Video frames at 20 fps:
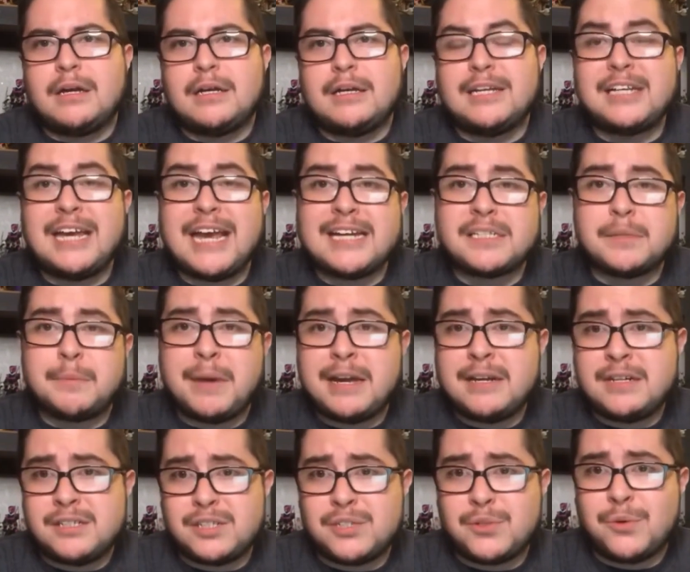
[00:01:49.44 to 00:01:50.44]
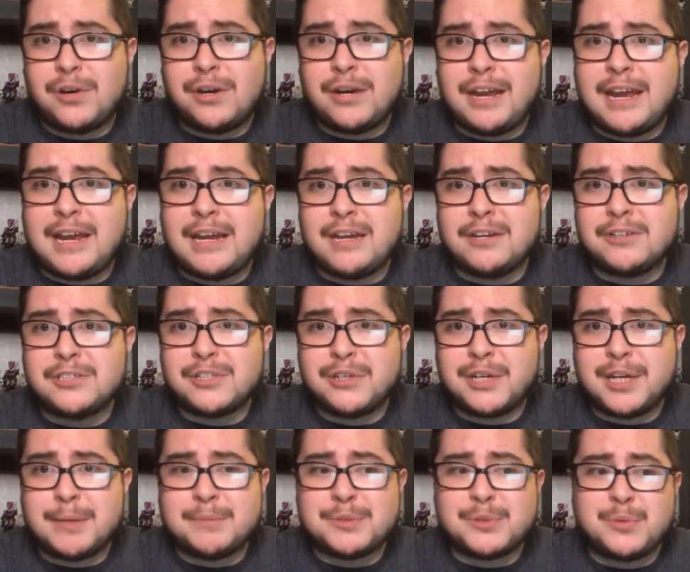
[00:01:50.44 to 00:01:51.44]
He has a painted sword, and he
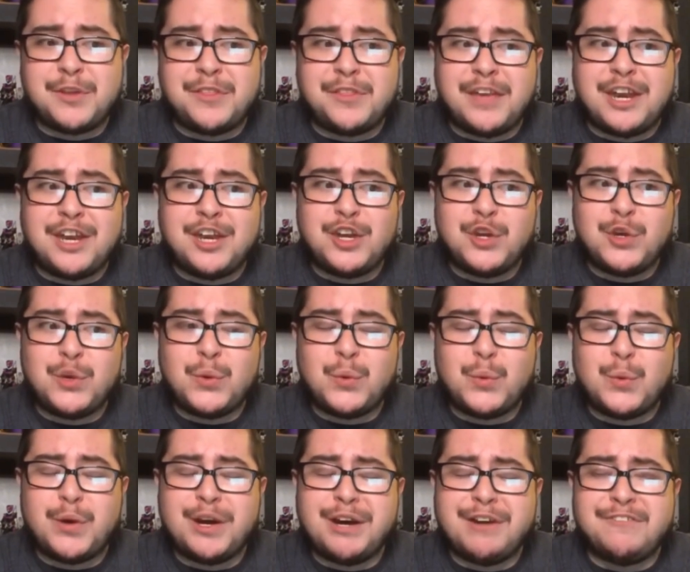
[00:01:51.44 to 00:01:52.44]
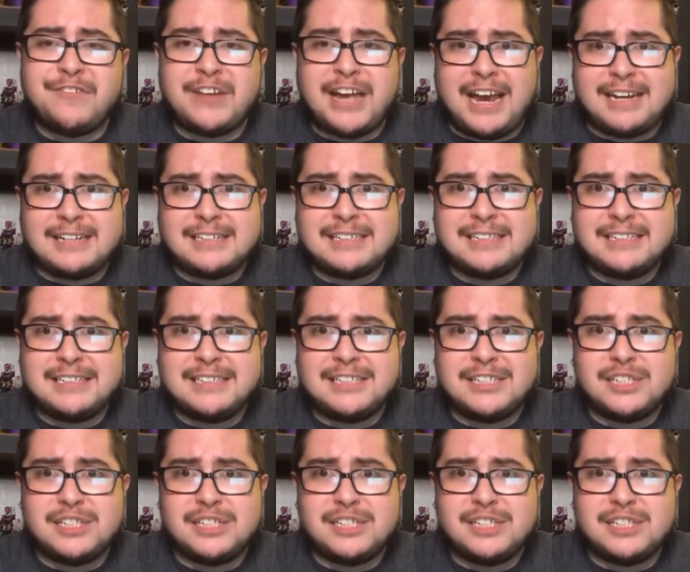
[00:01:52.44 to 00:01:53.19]
also comes with a new effect.